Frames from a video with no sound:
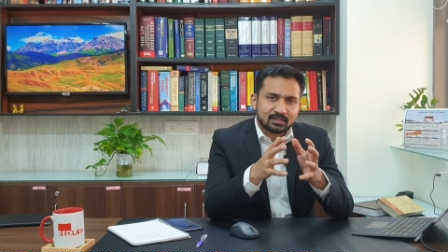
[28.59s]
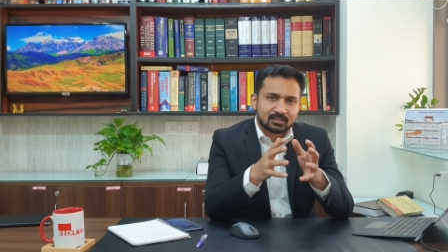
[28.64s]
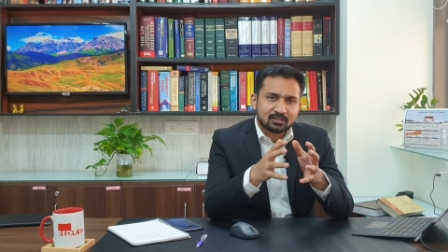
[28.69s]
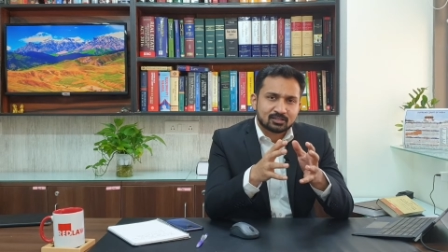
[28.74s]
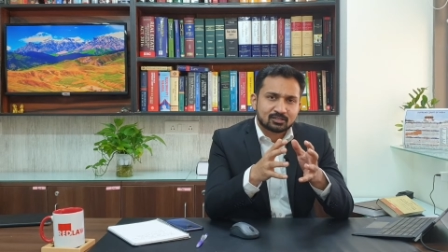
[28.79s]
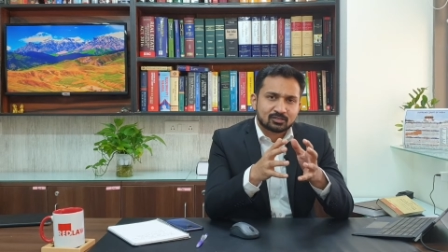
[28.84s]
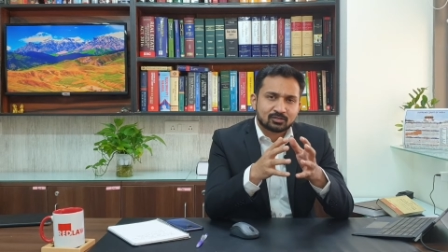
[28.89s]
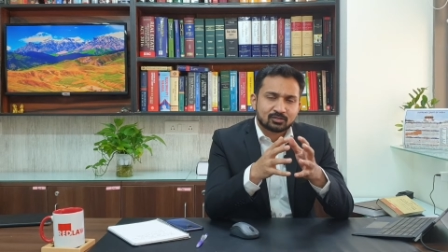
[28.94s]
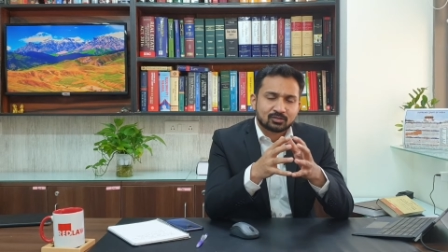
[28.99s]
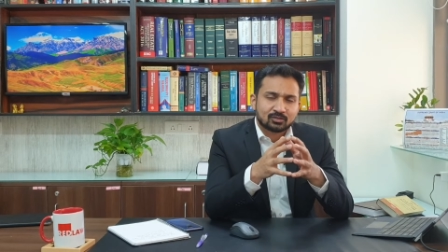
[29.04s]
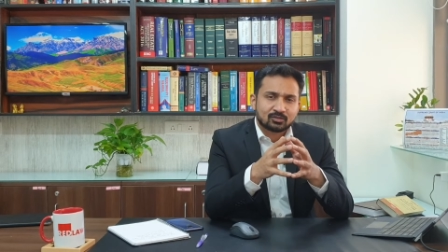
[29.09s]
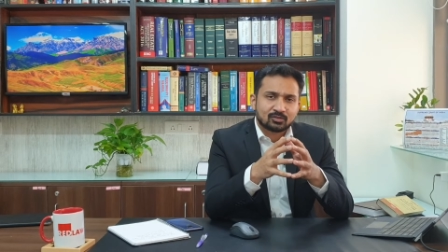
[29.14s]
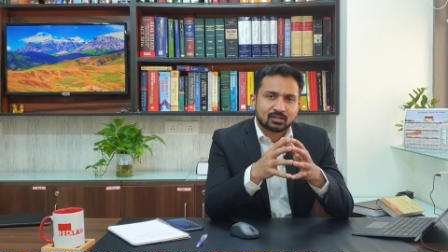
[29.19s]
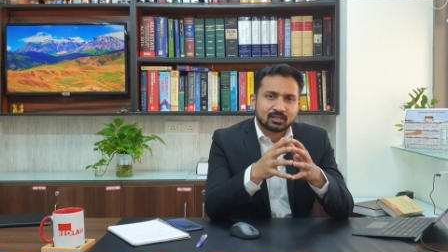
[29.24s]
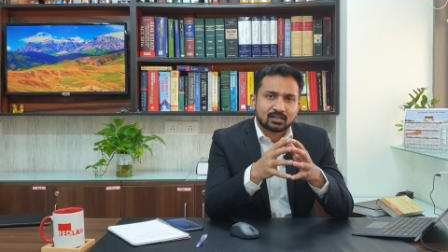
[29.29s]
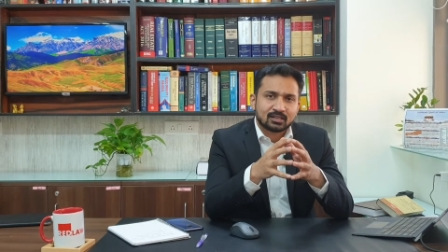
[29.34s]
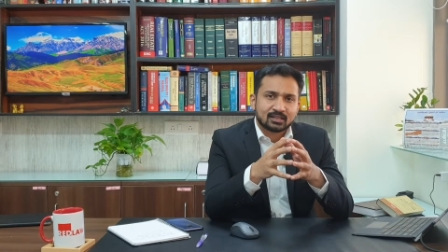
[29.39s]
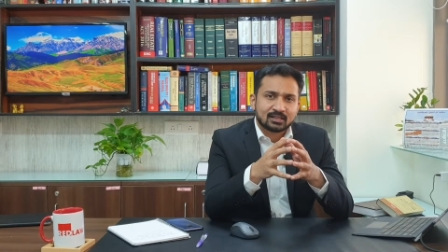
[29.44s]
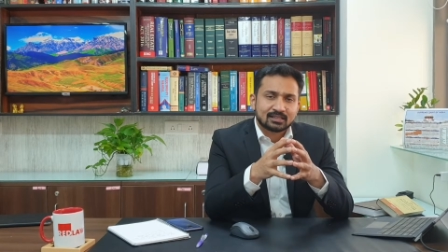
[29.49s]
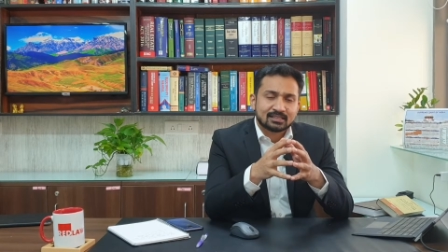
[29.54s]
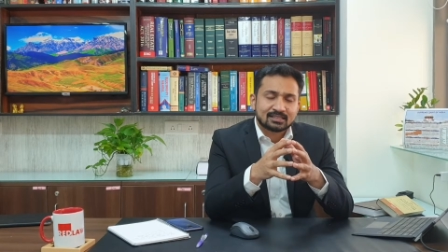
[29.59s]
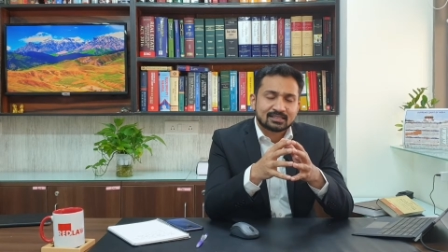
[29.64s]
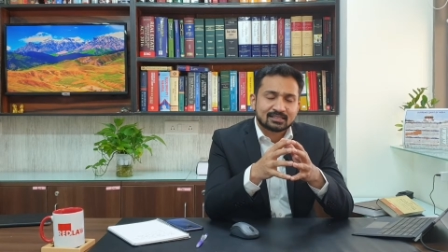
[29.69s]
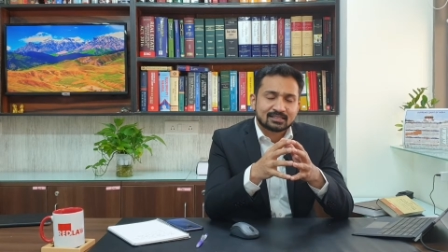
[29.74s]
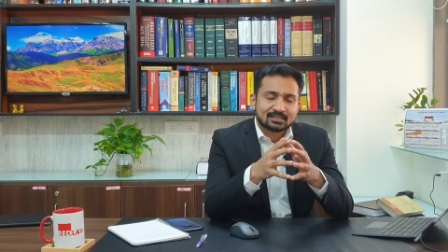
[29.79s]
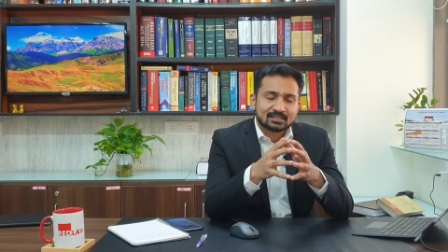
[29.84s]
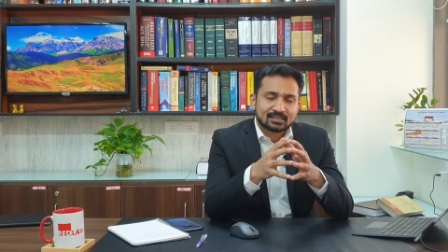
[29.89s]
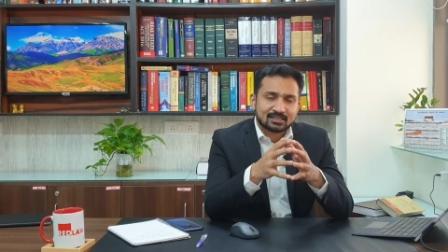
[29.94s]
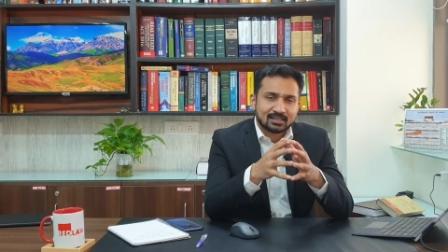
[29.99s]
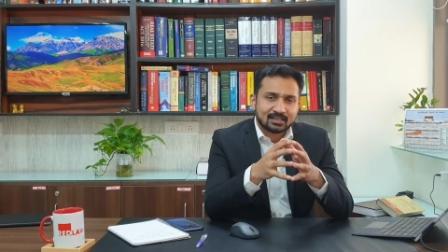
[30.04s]
instituted in a
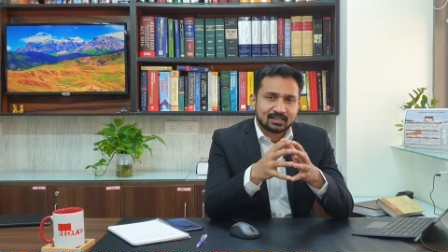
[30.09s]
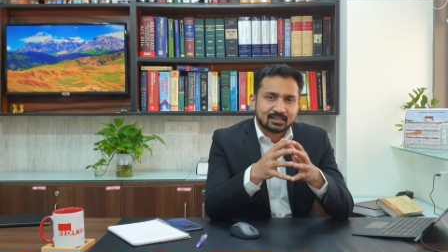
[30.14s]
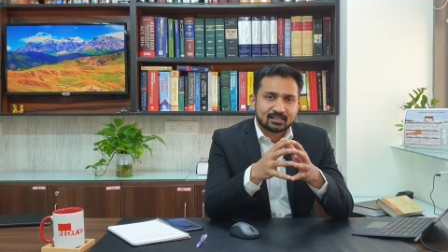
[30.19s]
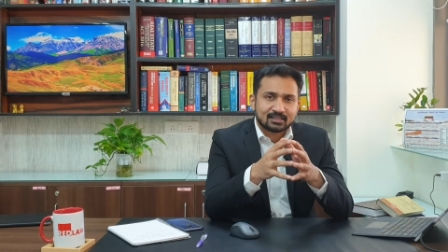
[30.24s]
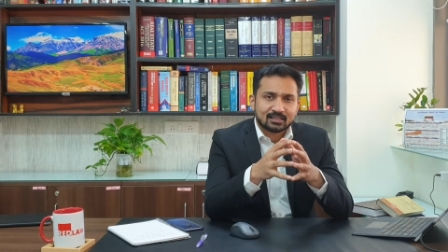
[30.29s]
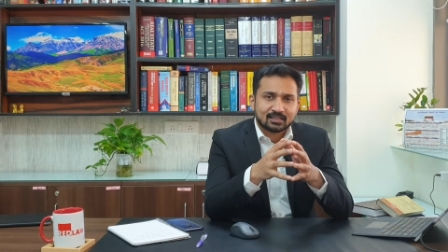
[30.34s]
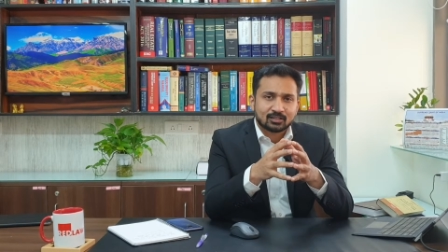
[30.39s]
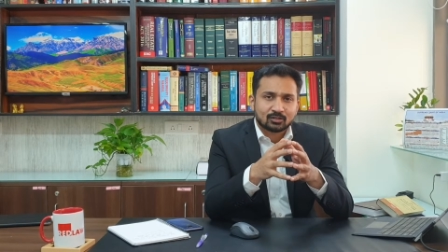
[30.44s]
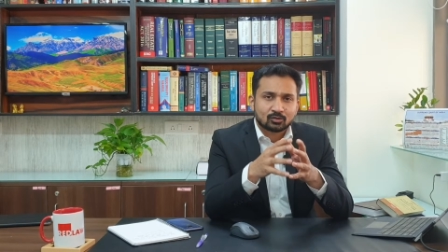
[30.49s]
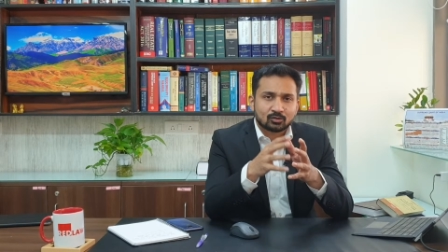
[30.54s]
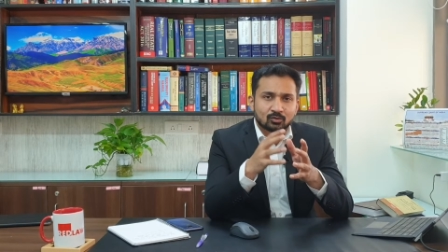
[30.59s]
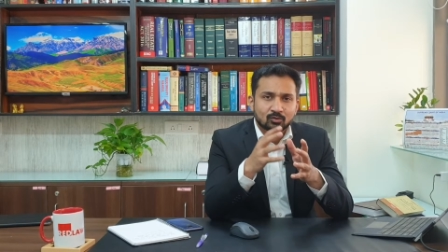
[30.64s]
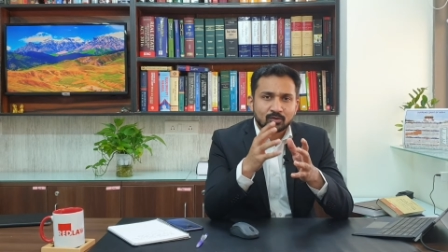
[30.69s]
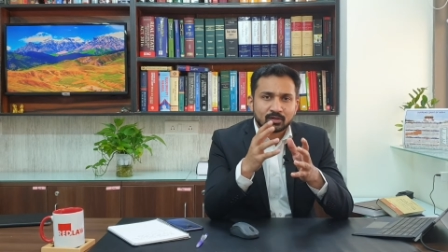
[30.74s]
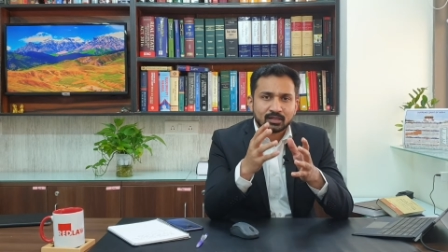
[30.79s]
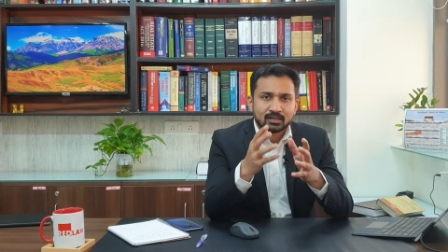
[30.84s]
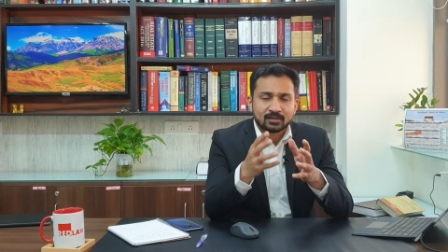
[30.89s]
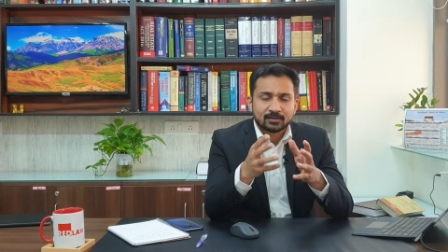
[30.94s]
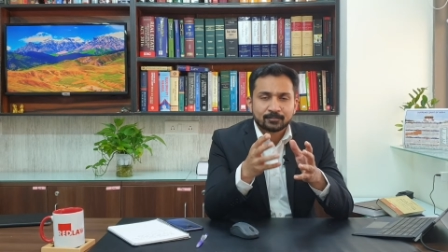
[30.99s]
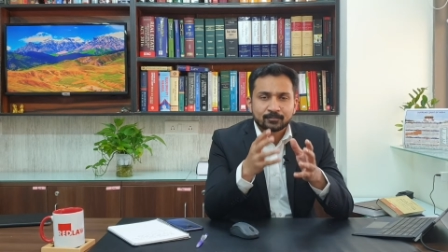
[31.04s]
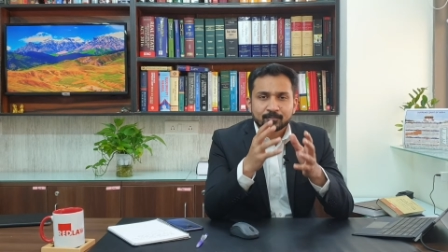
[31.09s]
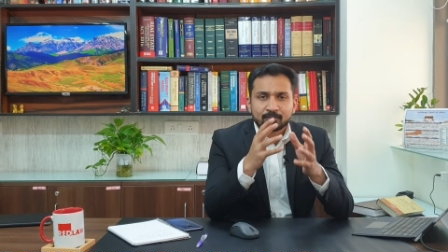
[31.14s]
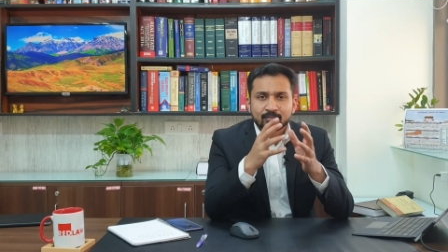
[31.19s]
state, including